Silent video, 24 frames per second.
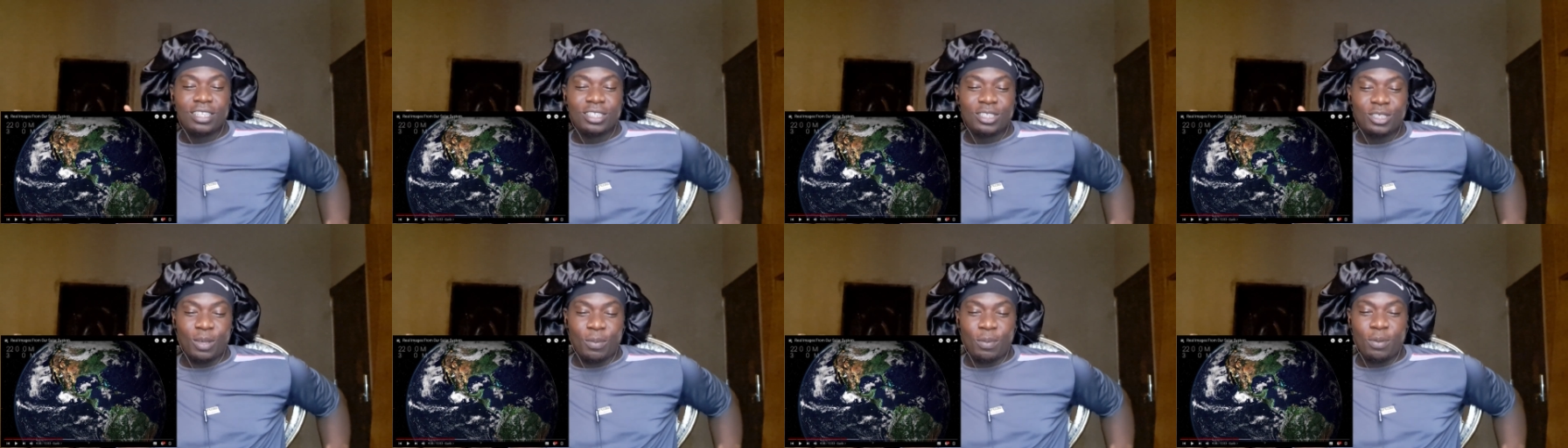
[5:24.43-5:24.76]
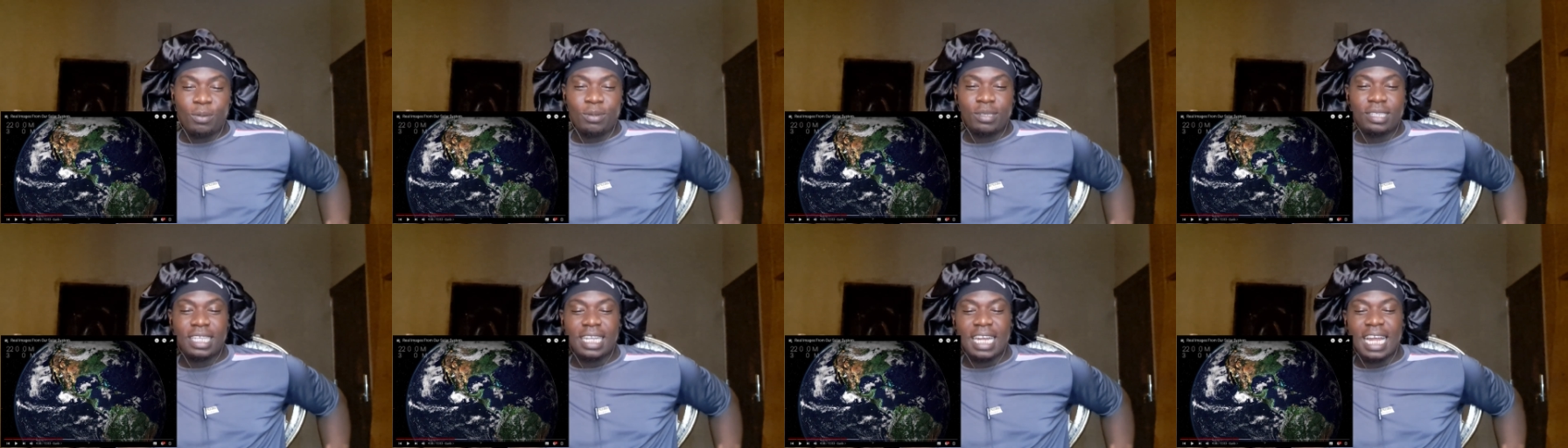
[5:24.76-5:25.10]
Some
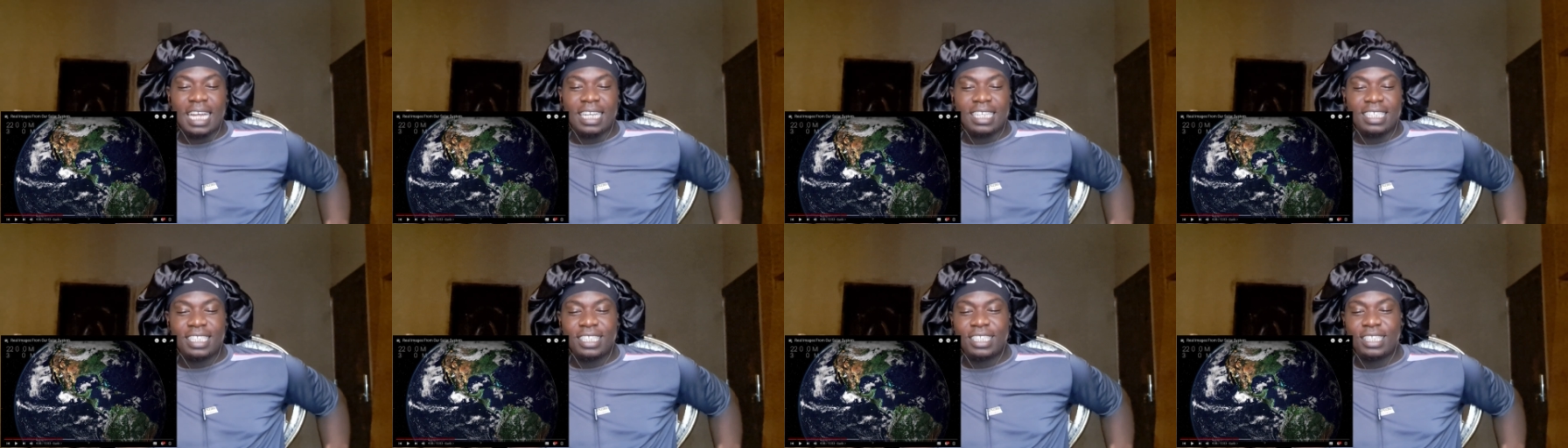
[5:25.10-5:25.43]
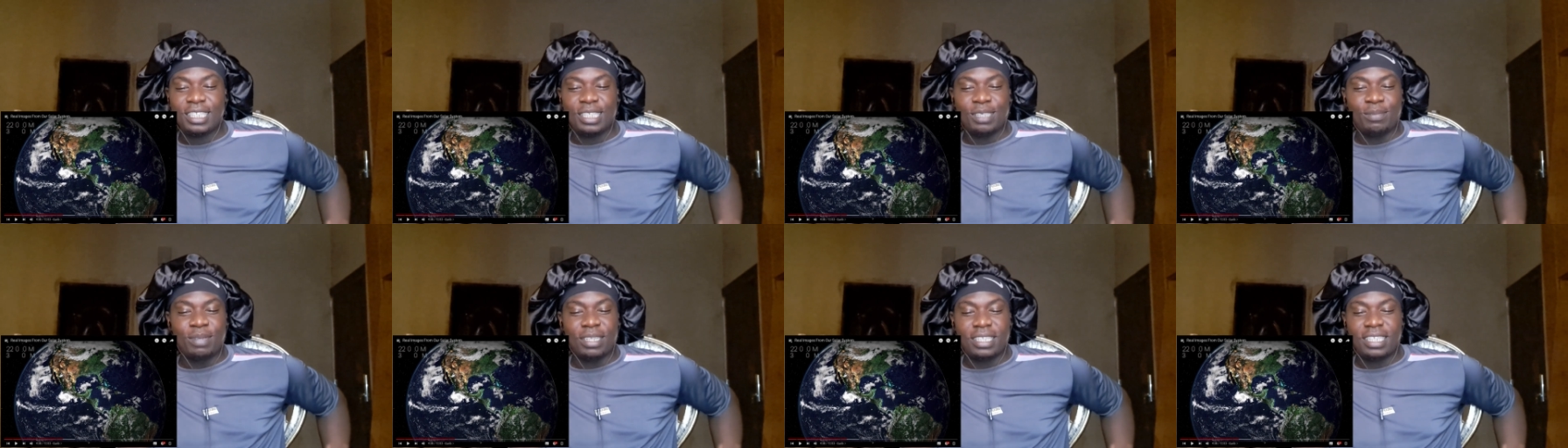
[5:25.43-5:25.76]
people say that
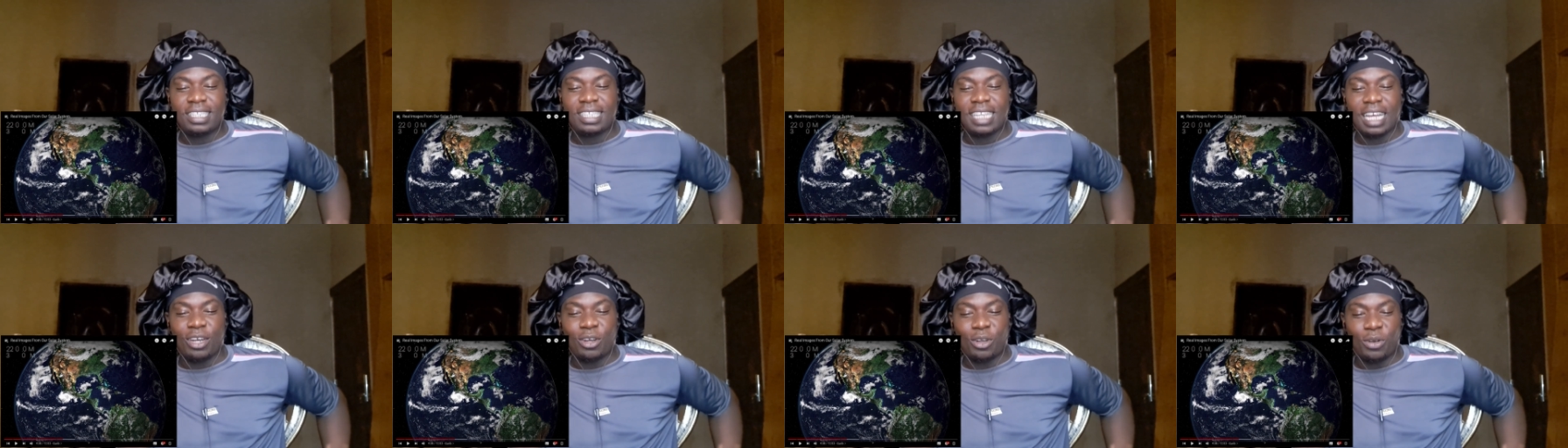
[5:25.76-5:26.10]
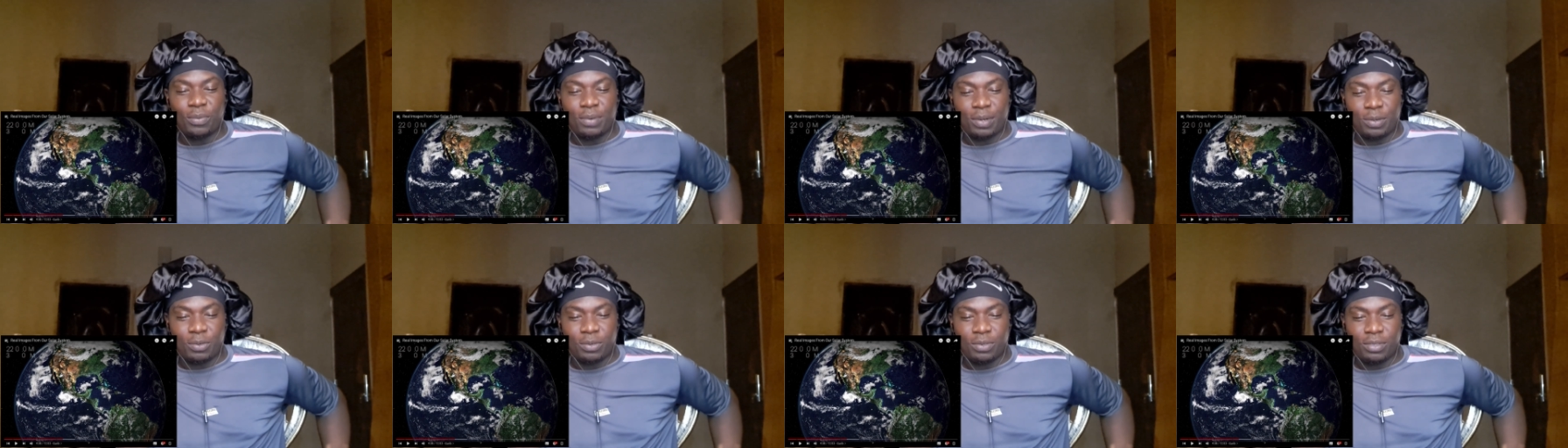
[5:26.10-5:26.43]
these images are
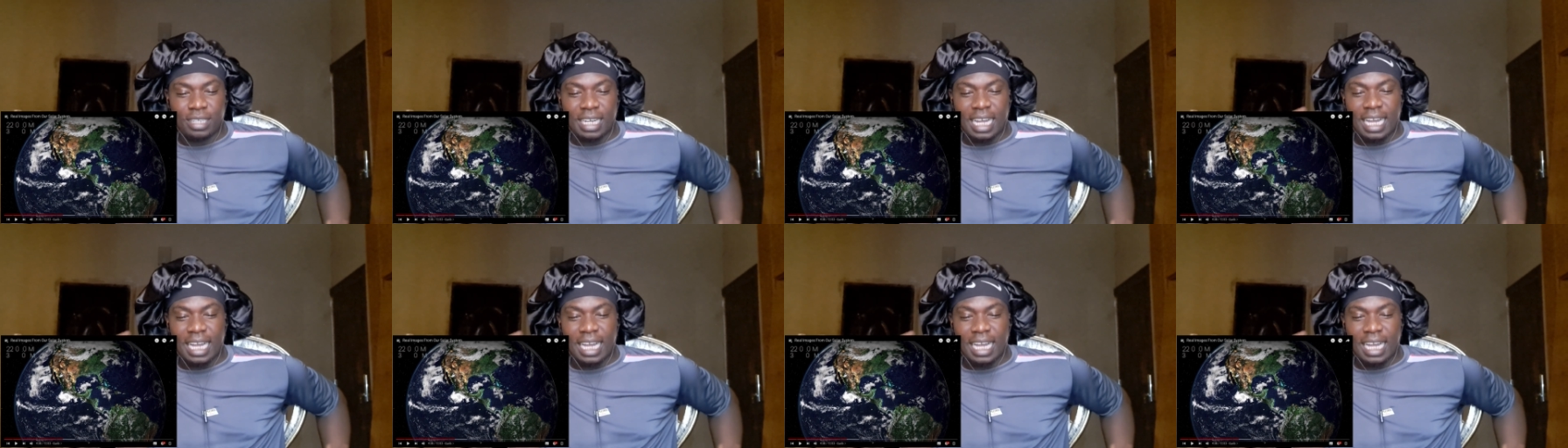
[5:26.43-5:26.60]
not real.